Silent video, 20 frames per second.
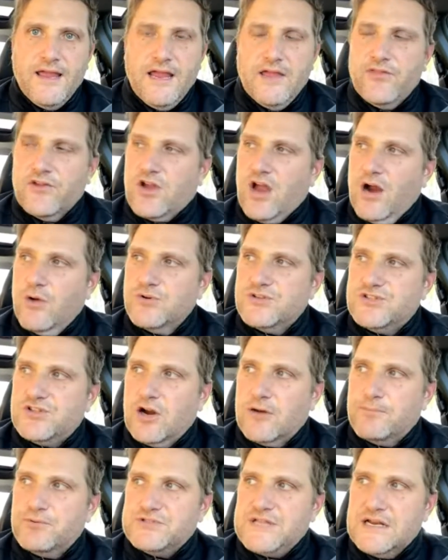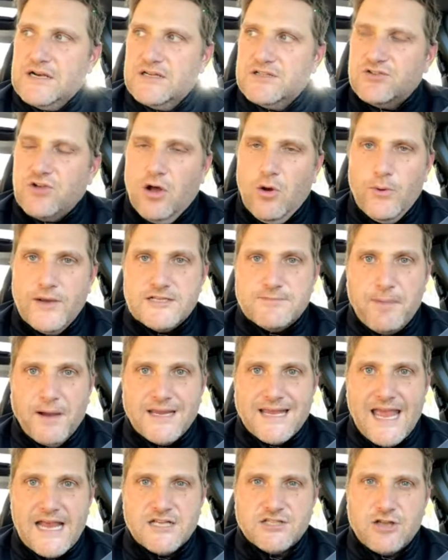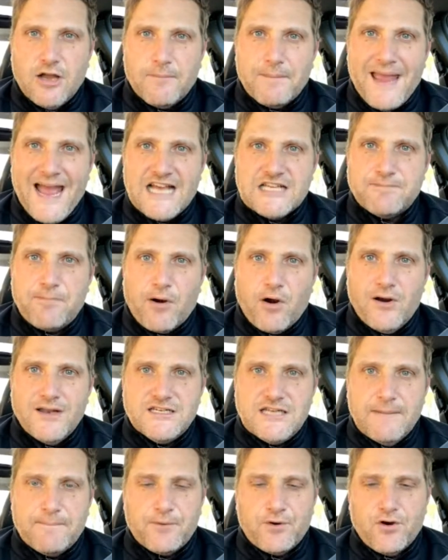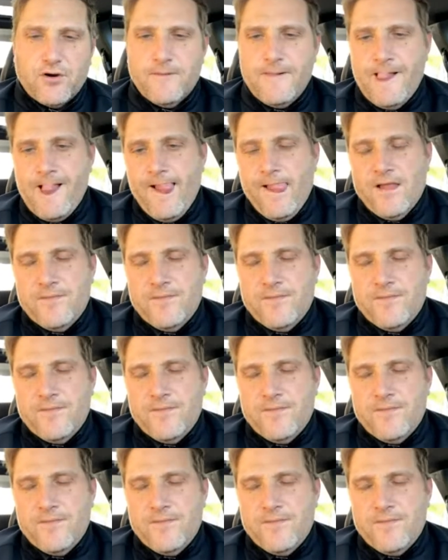In the Car with Star, presented as always by K-Stop Gas Bar and Depanneur.